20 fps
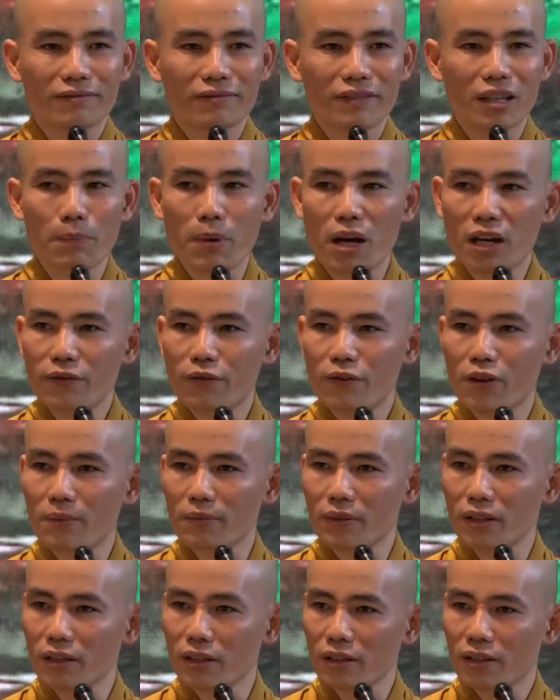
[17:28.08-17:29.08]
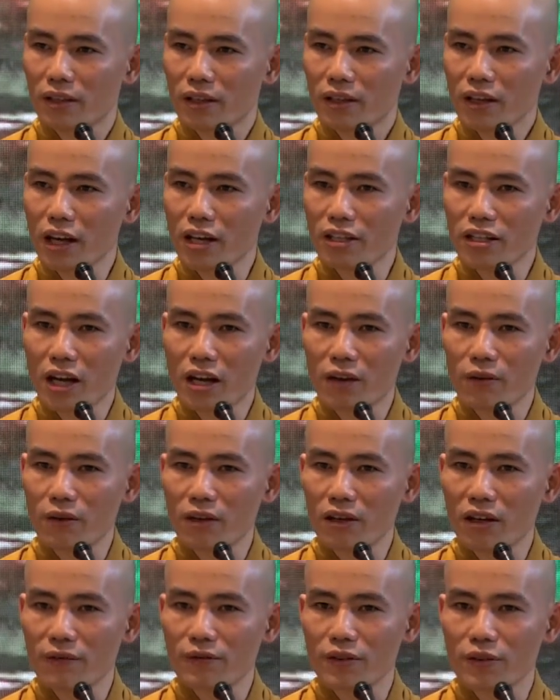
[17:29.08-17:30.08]
Apart from the 8
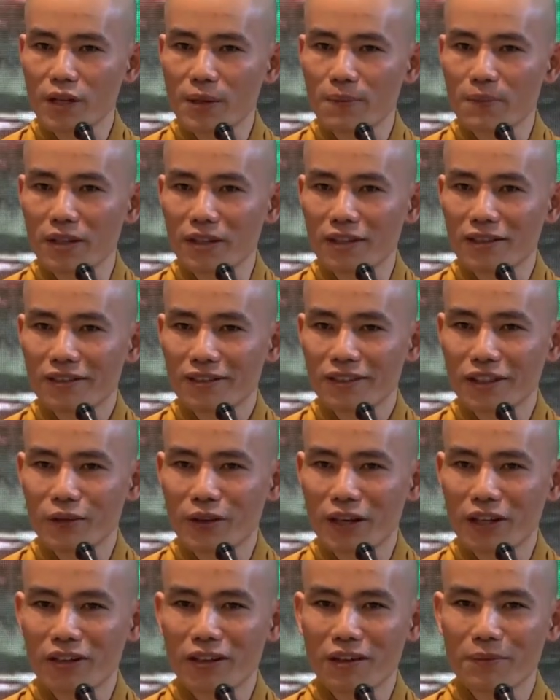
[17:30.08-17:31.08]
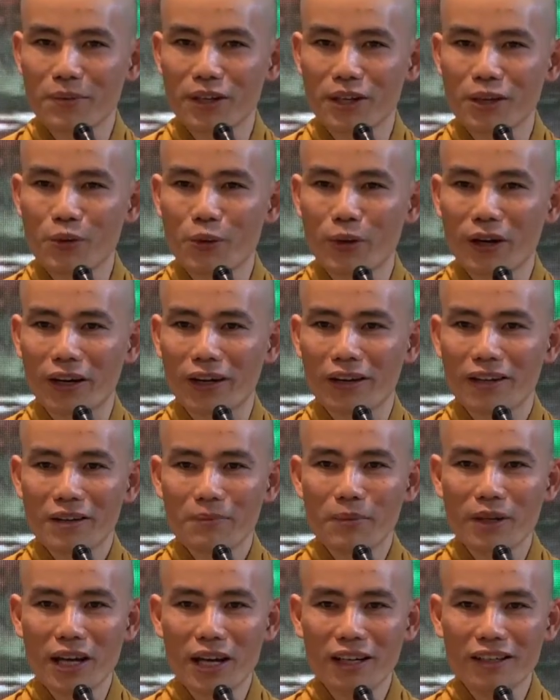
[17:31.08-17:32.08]
hours of sleeping, you cannot be
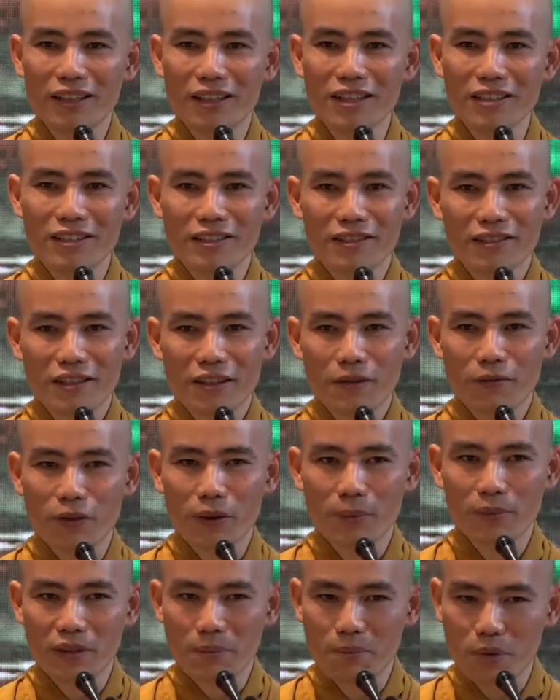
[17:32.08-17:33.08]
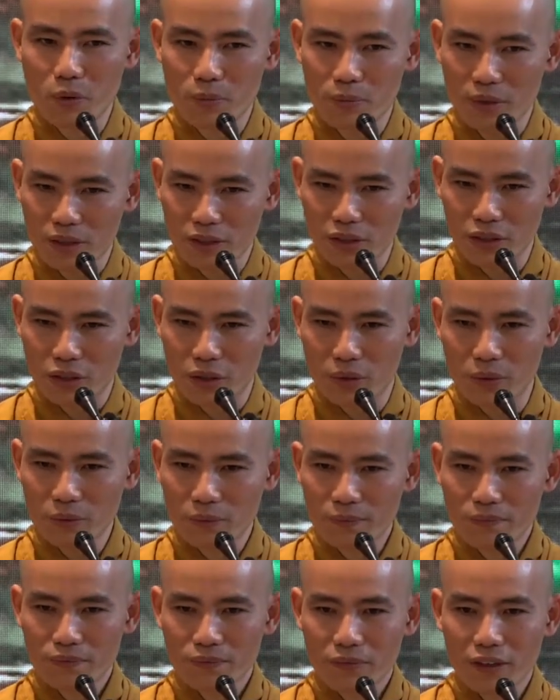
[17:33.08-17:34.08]
aware. But at least from the moment you
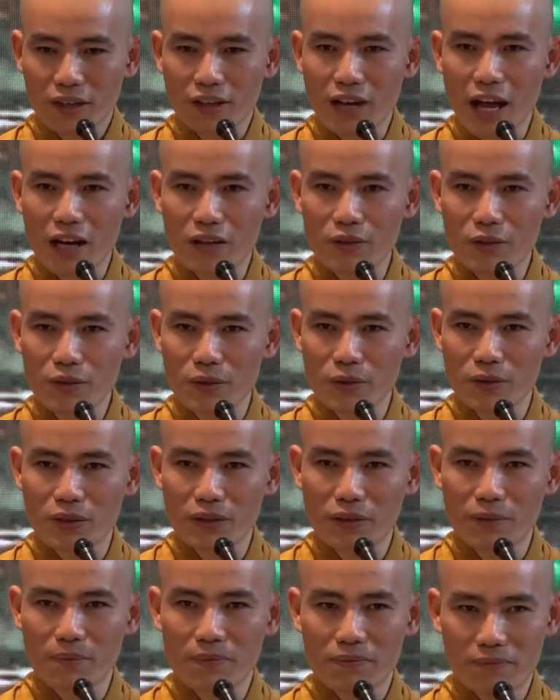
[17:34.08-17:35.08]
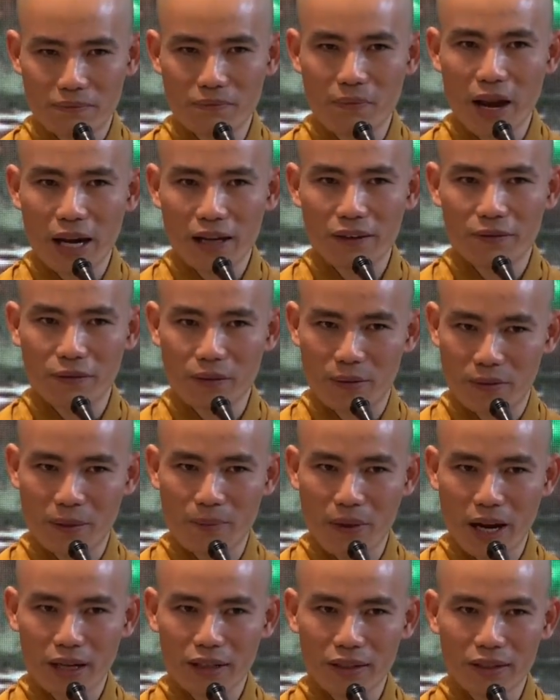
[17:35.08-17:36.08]
down to your back, from the
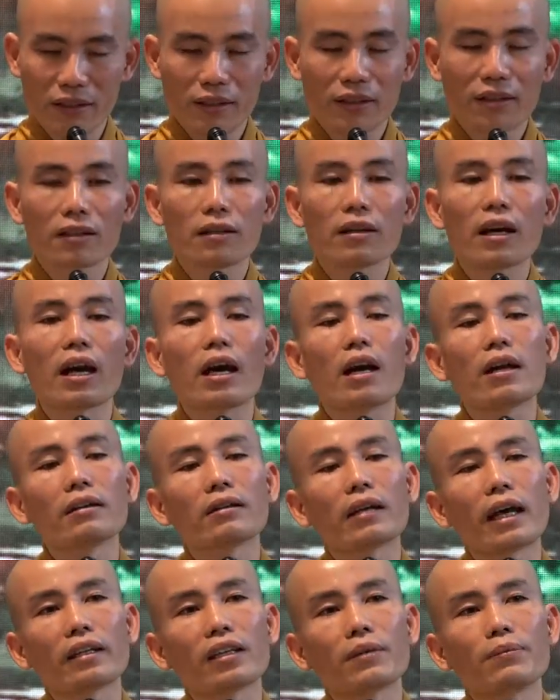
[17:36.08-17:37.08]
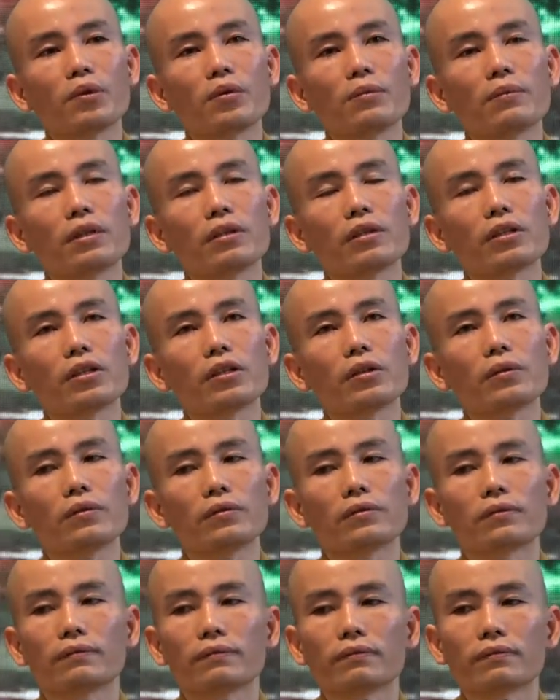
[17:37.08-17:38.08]
back, and at the moment you
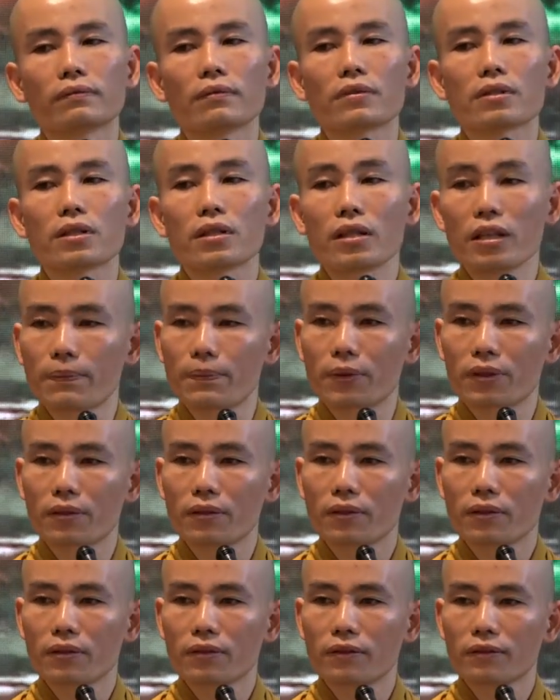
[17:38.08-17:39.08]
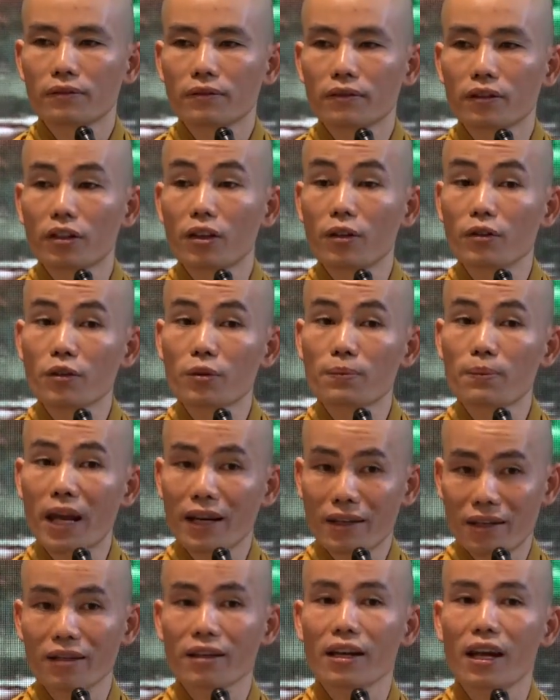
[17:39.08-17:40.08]
sleep, go to
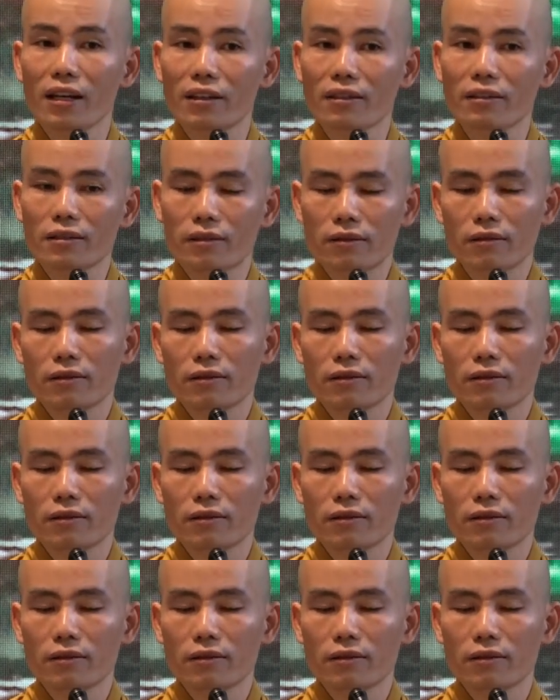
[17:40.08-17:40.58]
bed again.